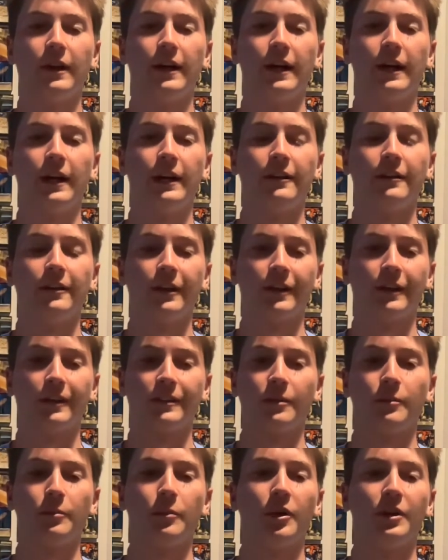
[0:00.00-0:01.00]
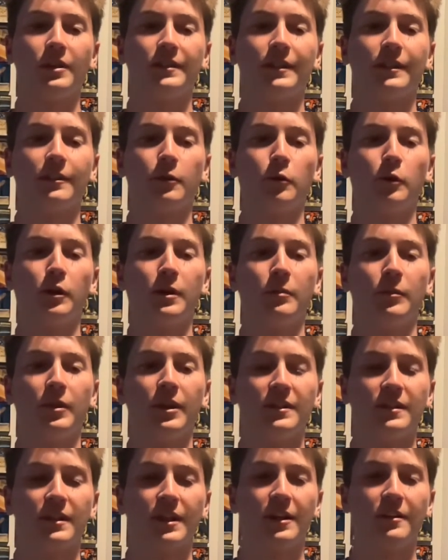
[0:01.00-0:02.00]
I think it's a must that Notre Dame
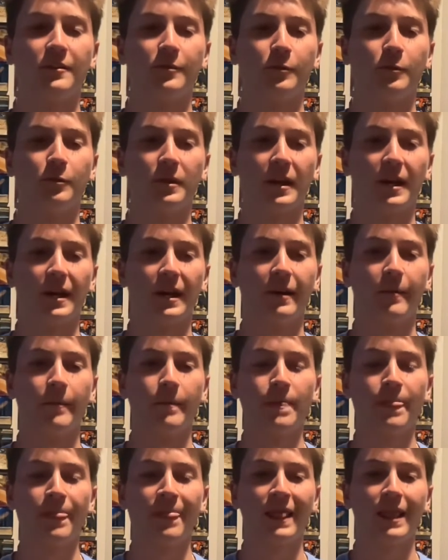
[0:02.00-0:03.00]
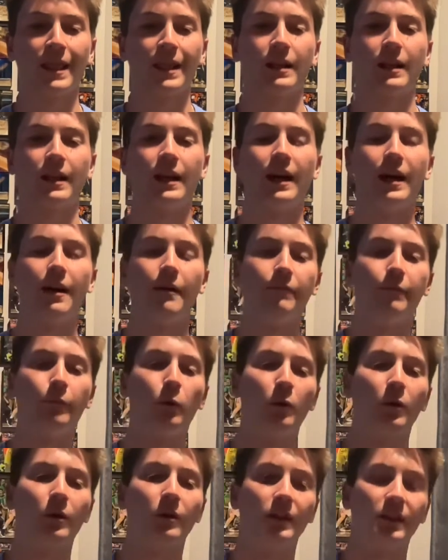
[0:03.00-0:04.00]
lands a high school guy at
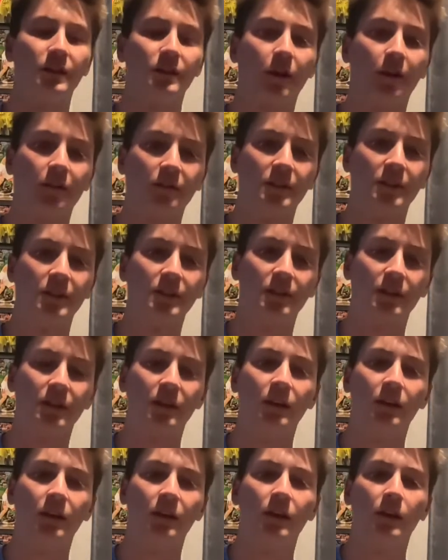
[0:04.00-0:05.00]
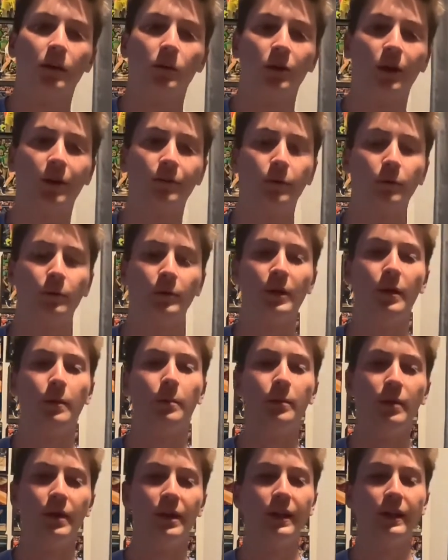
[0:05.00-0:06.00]
forward this offseason, preferably a
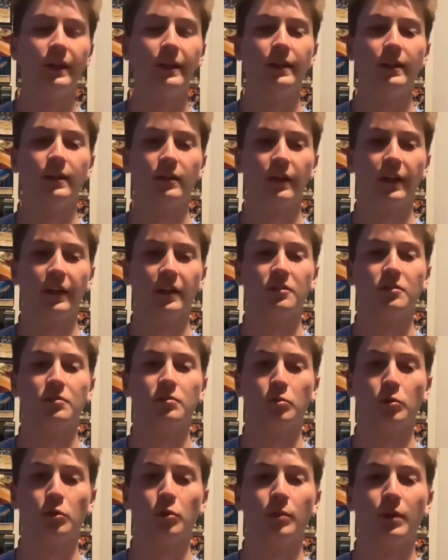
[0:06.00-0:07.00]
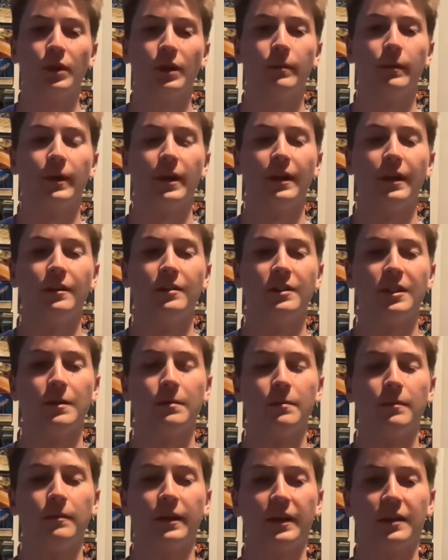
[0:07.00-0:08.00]
big, like a true big man,
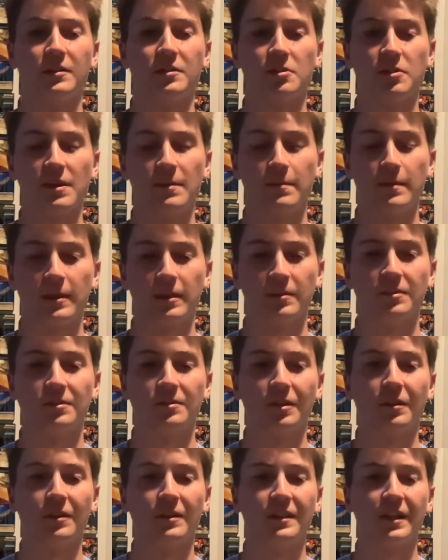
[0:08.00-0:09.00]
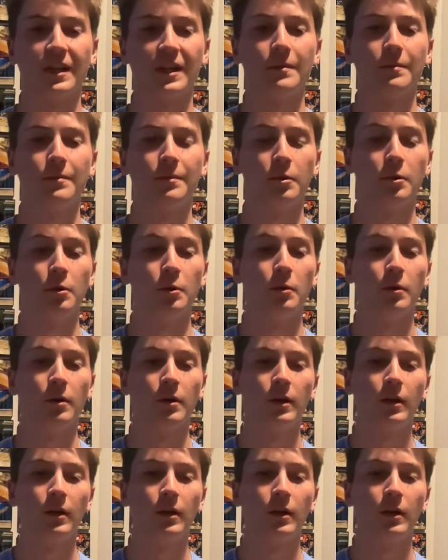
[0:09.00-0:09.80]
like a JP Estrella type who